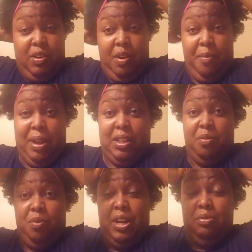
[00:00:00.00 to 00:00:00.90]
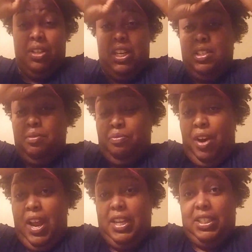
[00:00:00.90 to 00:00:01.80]
about them when they was eating some
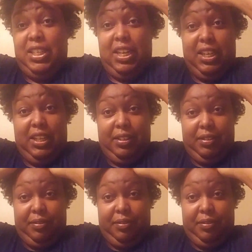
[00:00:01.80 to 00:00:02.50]
fried chicken.